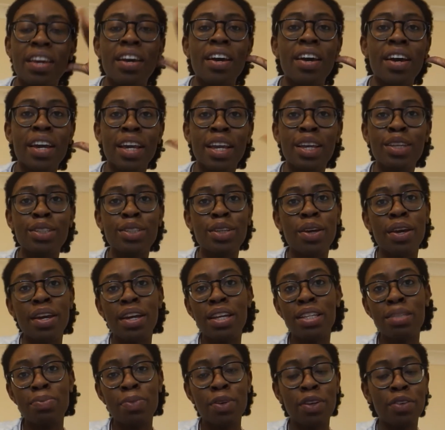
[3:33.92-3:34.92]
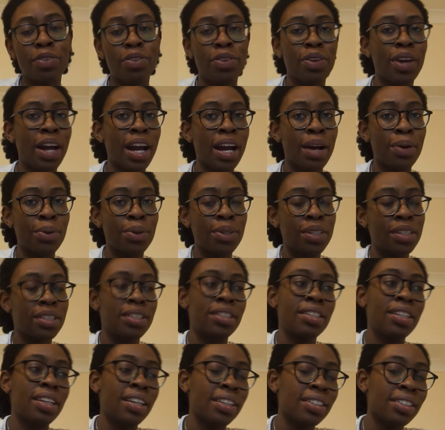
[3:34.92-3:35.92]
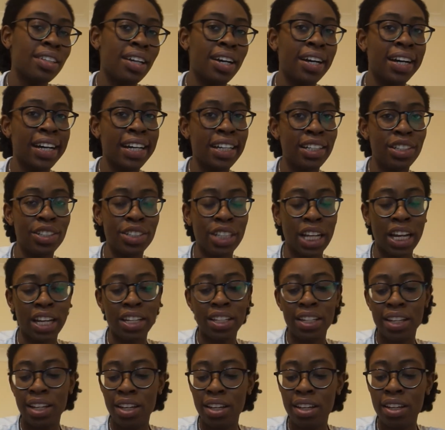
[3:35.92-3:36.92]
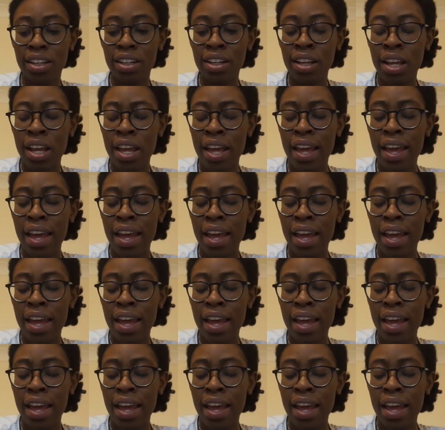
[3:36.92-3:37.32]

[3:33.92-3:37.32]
Okay, so it has been a few hours since I checked in,